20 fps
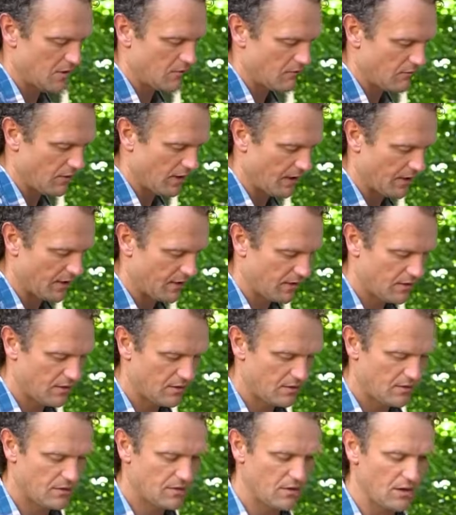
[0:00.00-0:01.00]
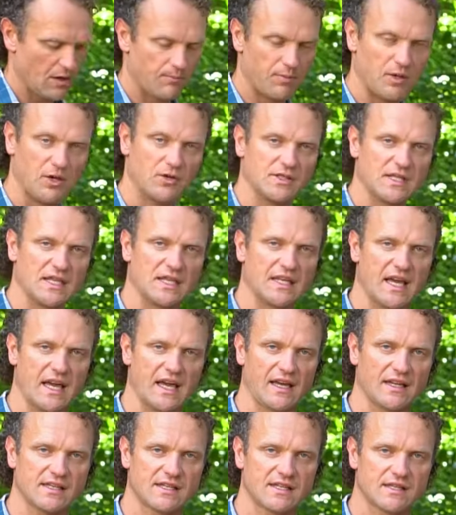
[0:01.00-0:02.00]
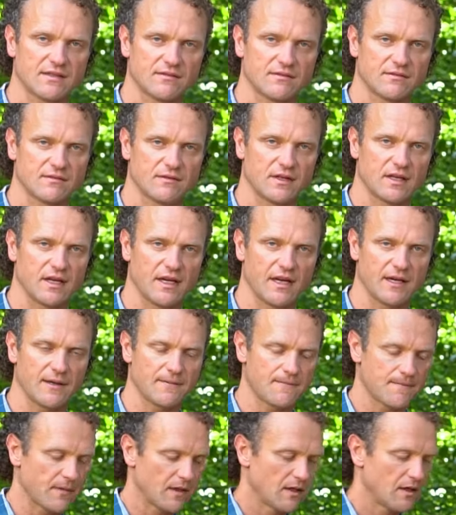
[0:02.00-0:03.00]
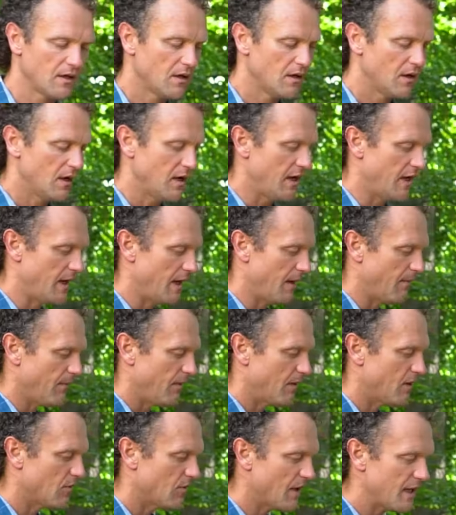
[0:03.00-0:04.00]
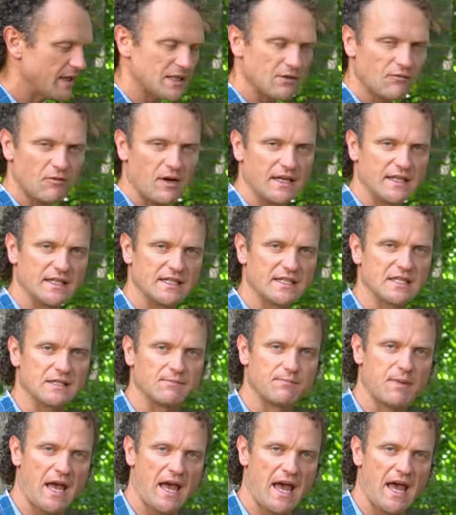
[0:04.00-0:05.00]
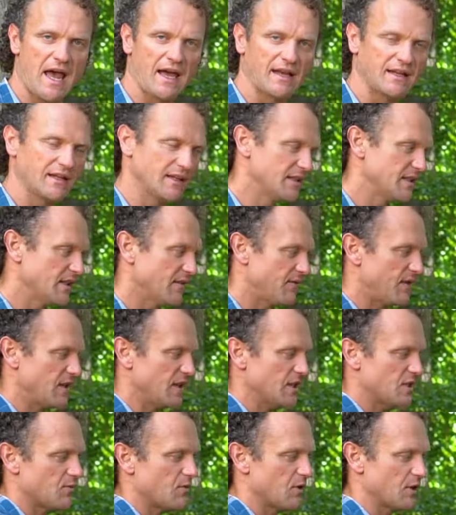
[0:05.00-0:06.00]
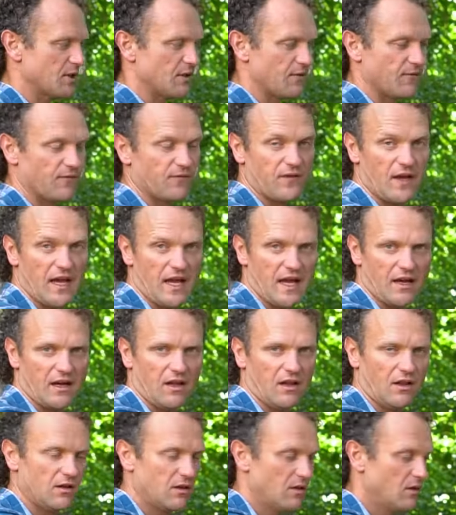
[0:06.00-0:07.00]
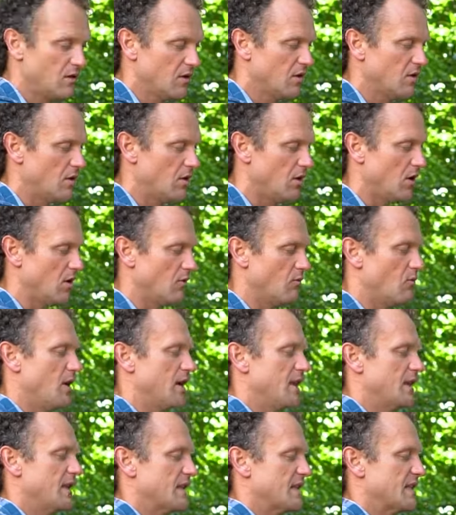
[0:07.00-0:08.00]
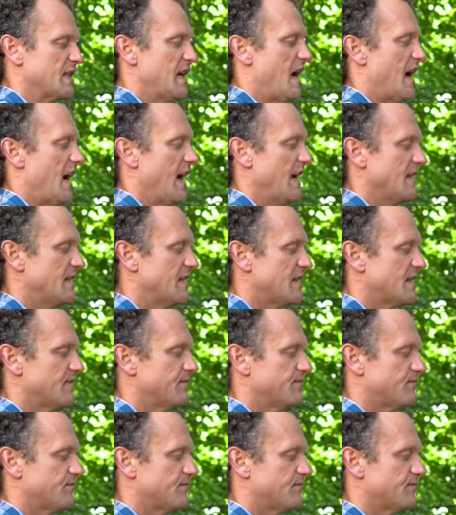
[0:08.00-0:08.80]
with opposing gates. Okay. The reason why this is bad is if this were to fail on one of the sides